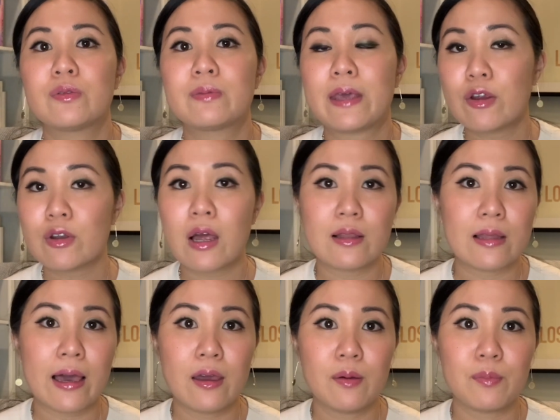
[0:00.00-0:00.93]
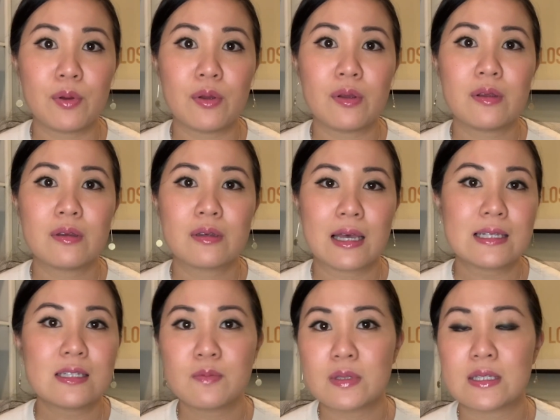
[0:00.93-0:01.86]
they're not liable.
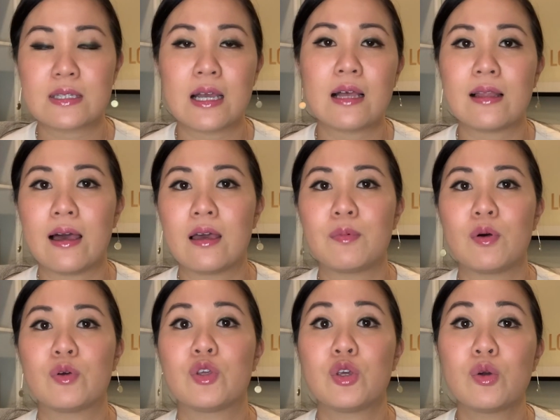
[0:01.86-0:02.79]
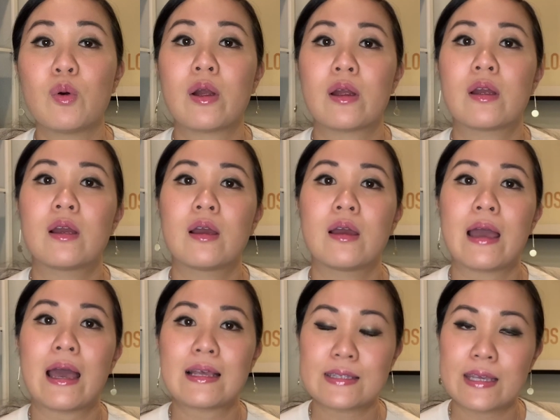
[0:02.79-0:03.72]
Customs is not liable. You are,
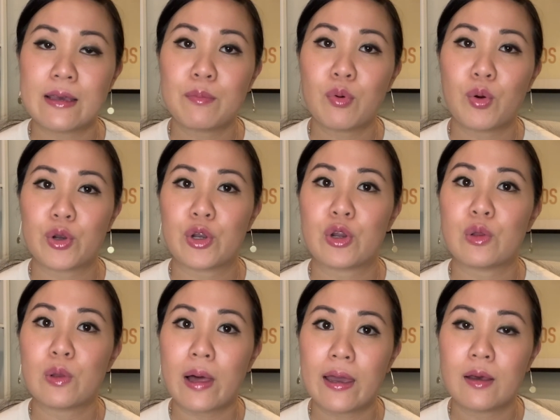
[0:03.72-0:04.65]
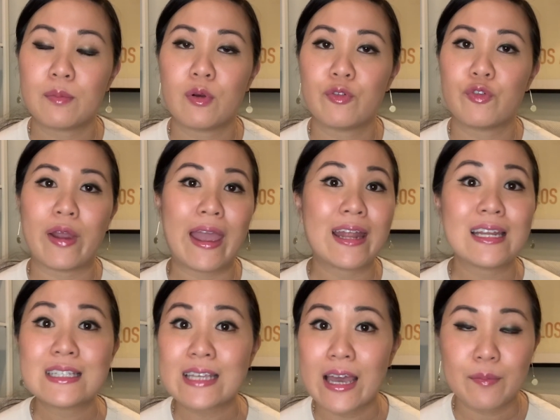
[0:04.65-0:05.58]
as the importer, liable for
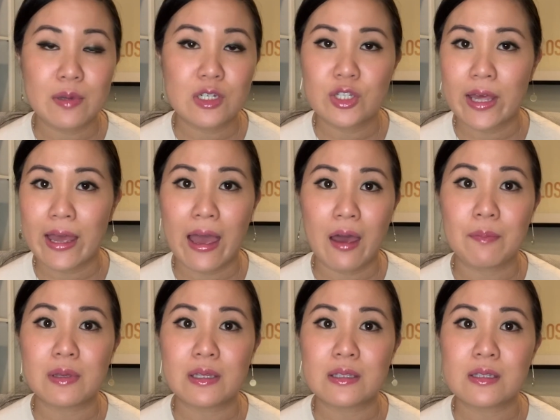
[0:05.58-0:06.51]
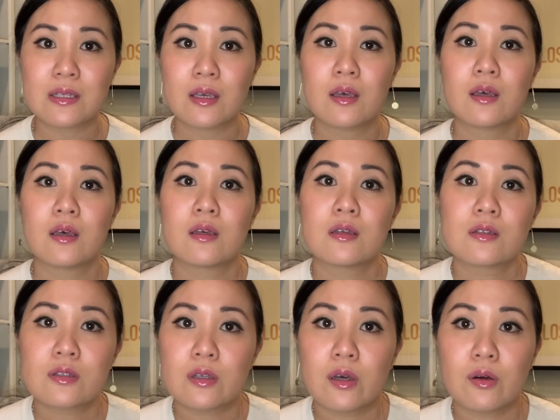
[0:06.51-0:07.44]
any damage that happens.
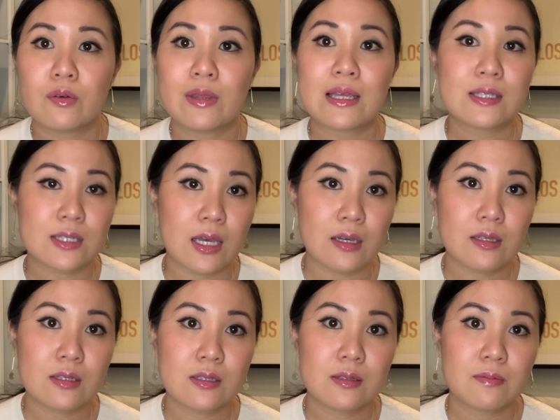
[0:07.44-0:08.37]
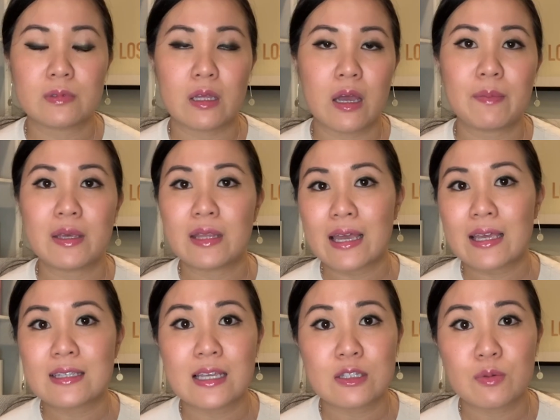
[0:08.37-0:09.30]
So that sucks. I
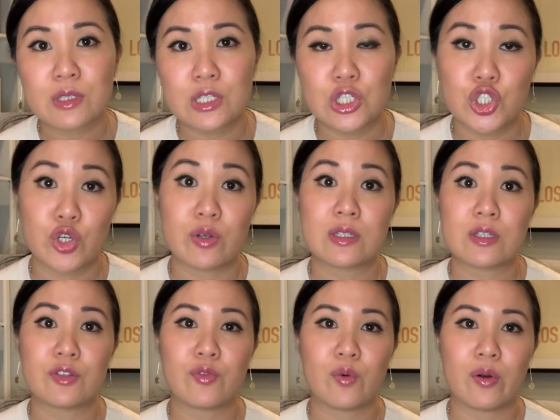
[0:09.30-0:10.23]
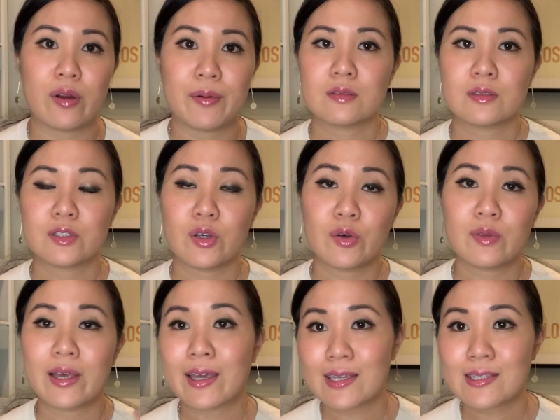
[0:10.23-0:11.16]
guess that's what insurance is for. So
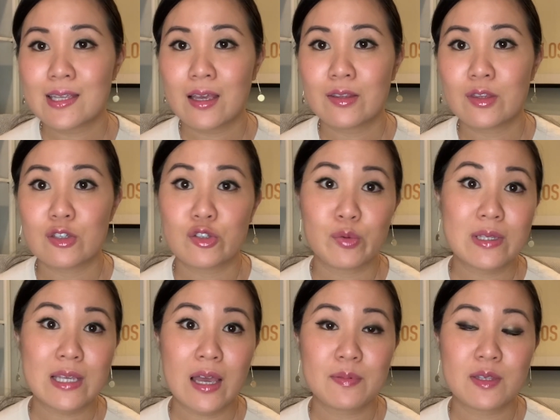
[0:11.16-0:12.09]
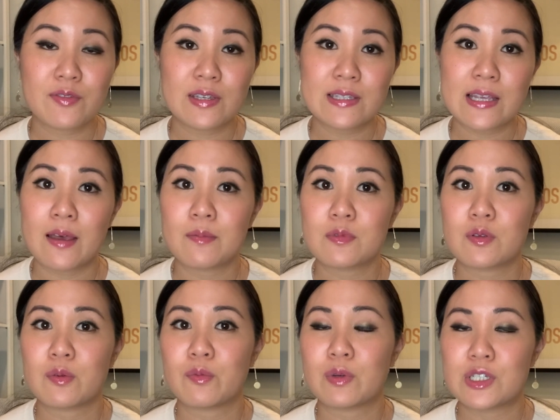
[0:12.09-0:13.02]
like I said, there's 3 types of
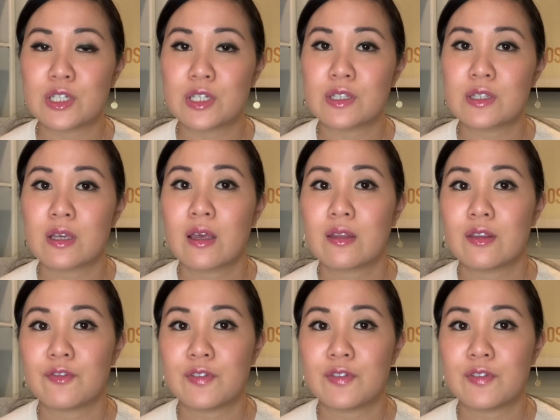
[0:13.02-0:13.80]
exams, which is the